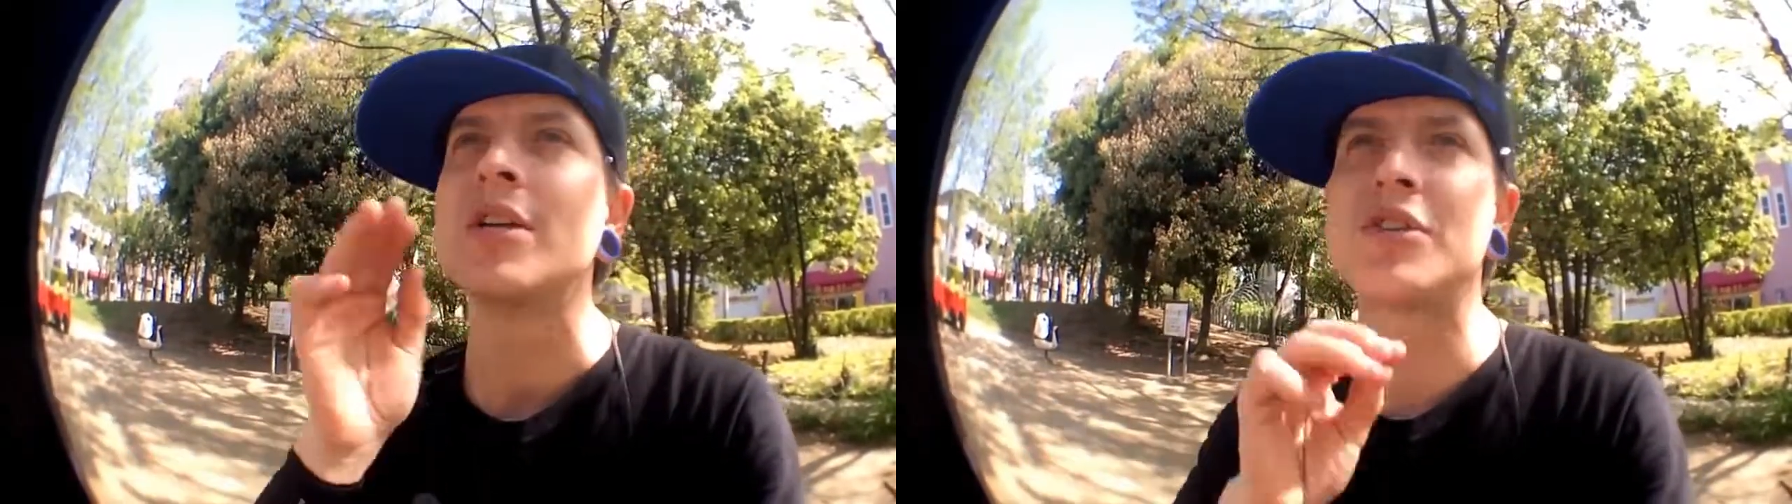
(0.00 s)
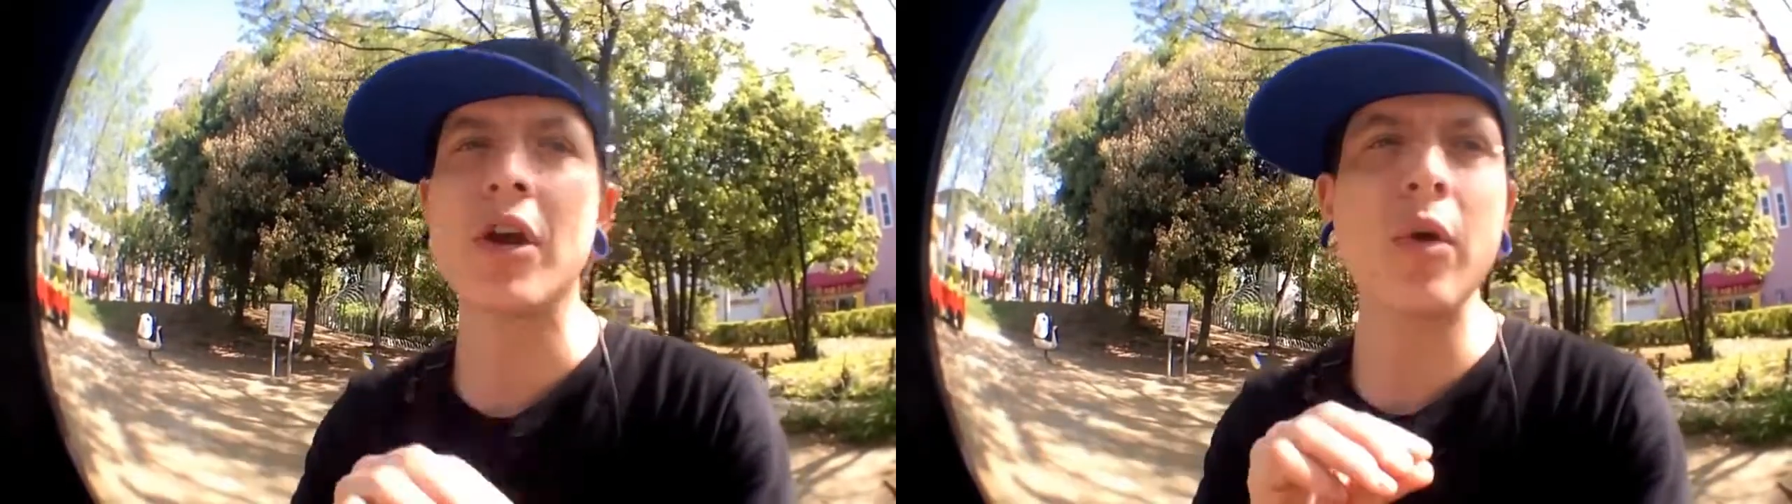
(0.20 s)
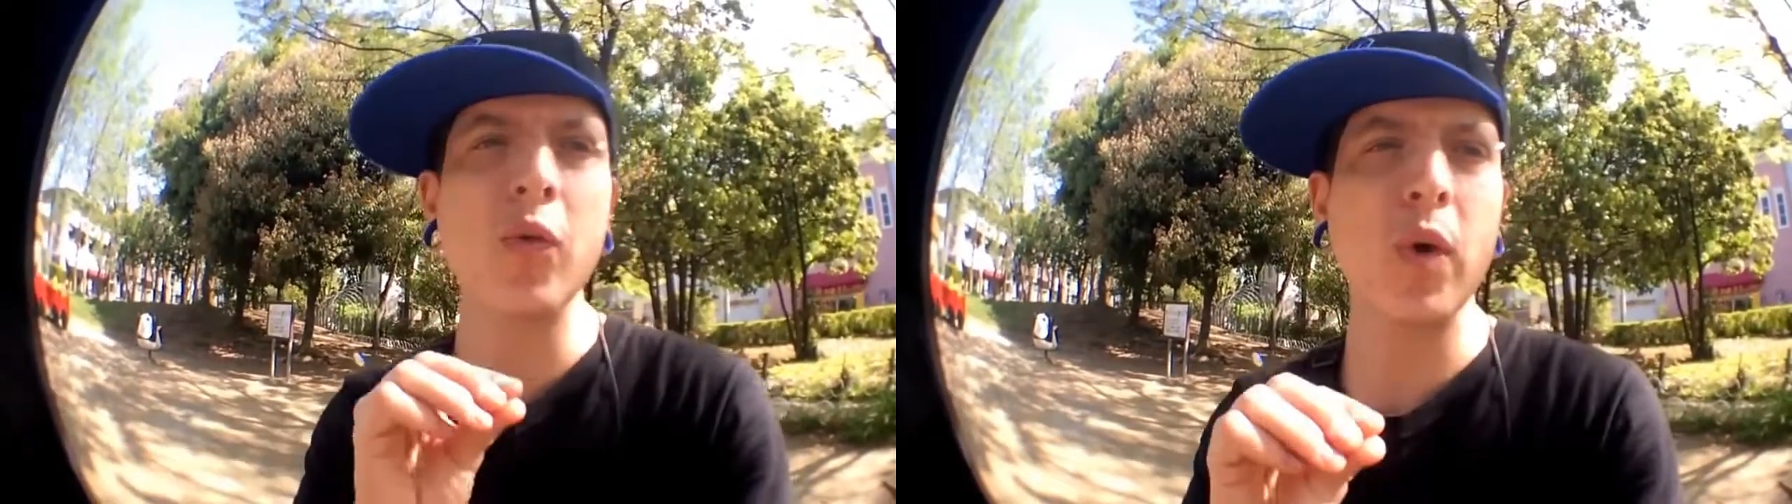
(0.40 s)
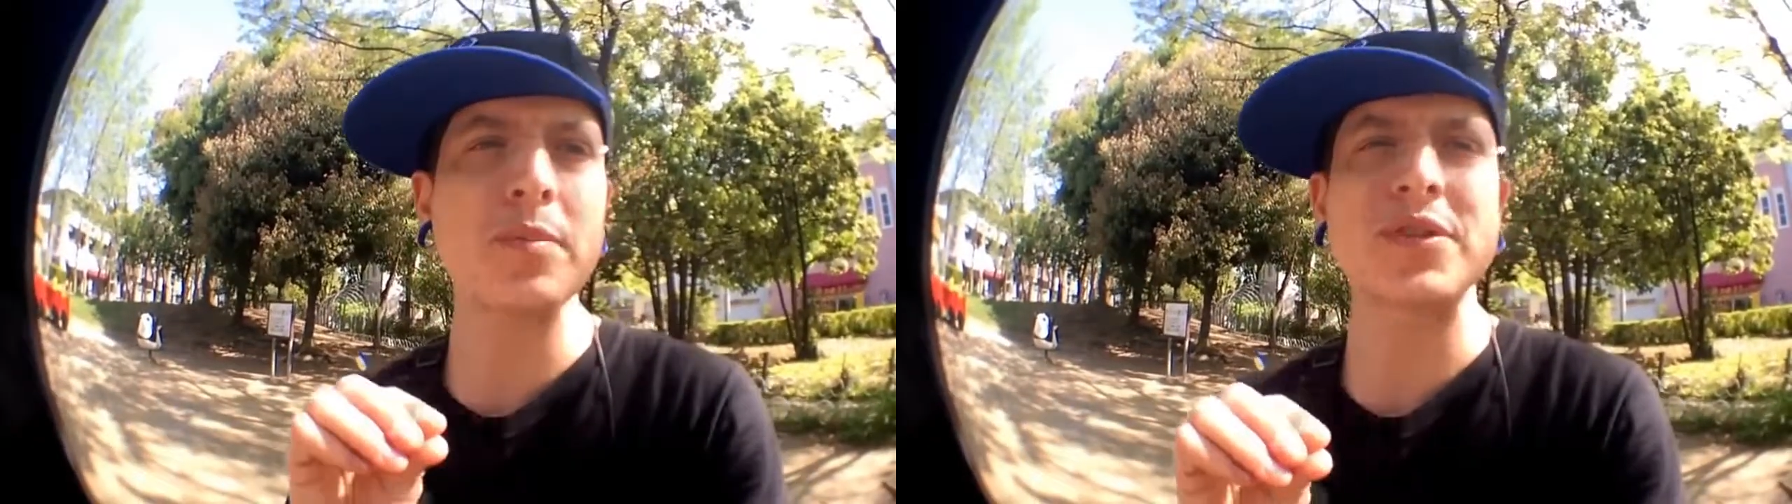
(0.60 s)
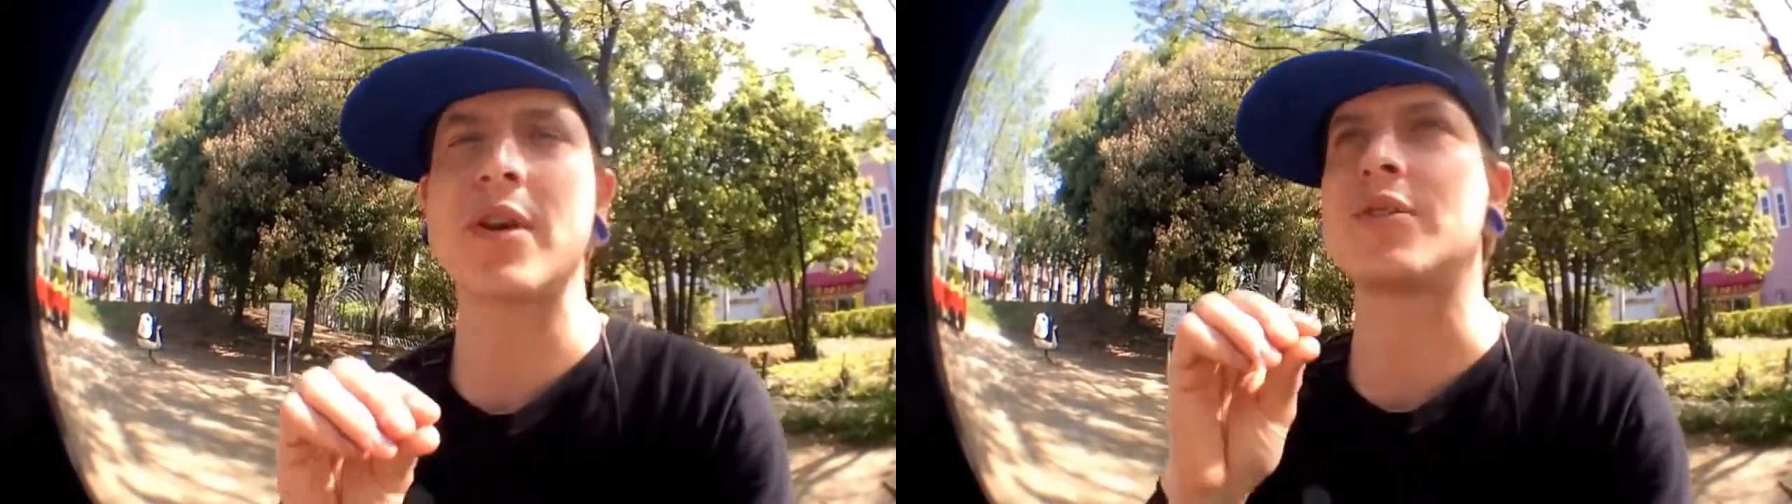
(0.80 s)
Check on the
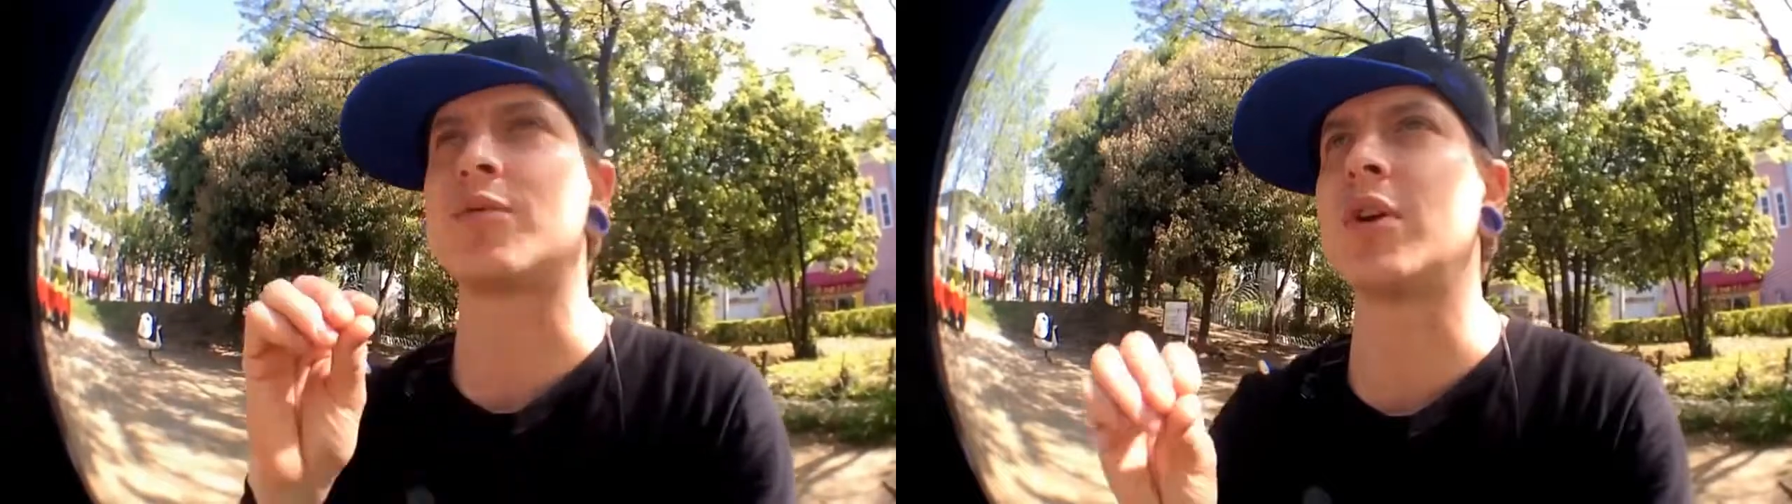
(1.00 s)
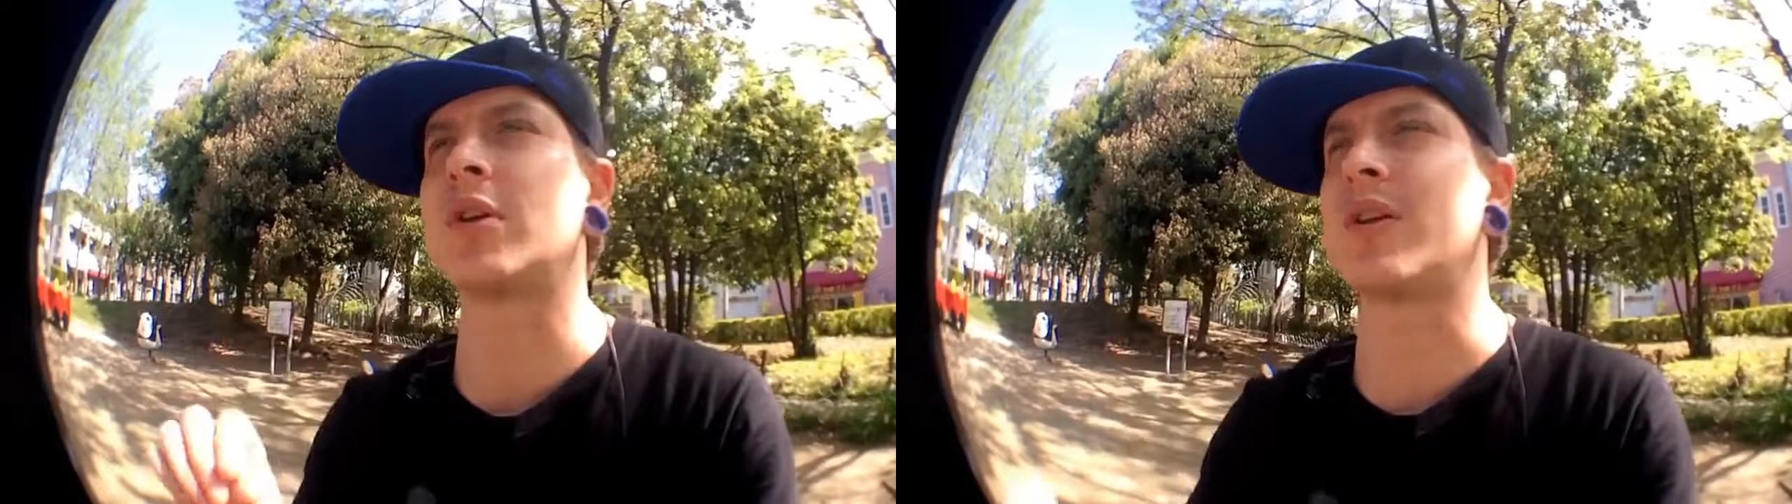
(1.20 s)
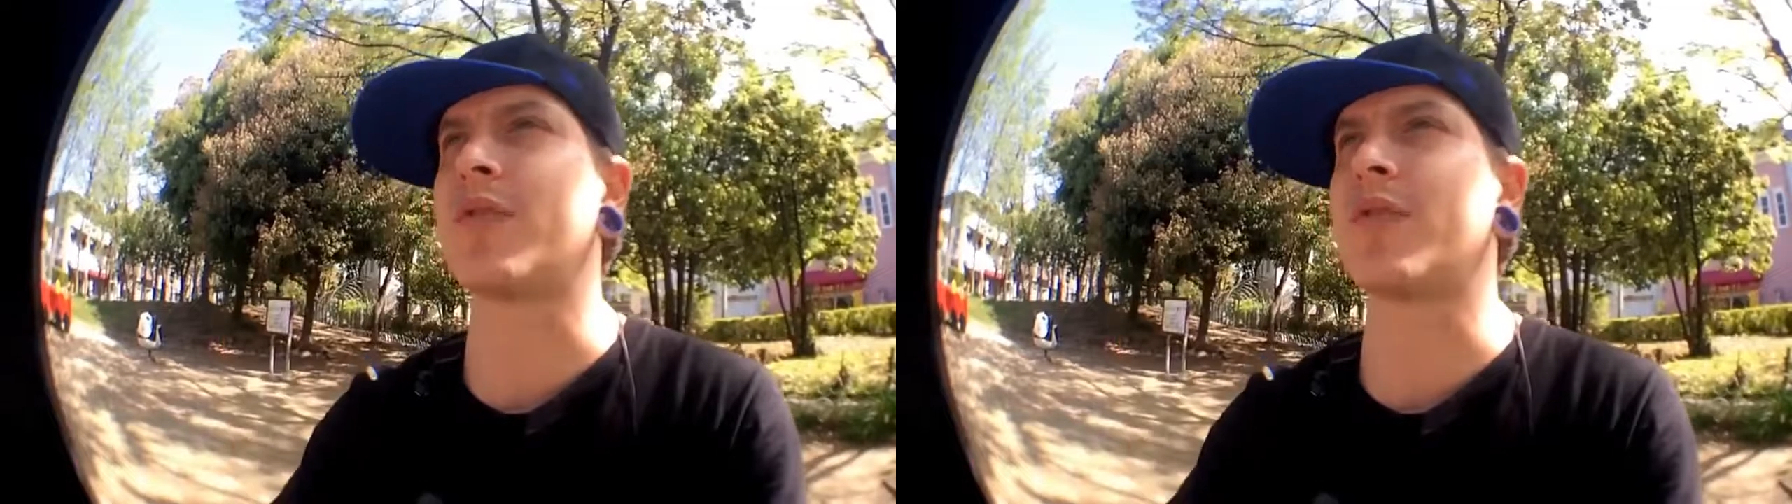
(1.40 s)
websites written,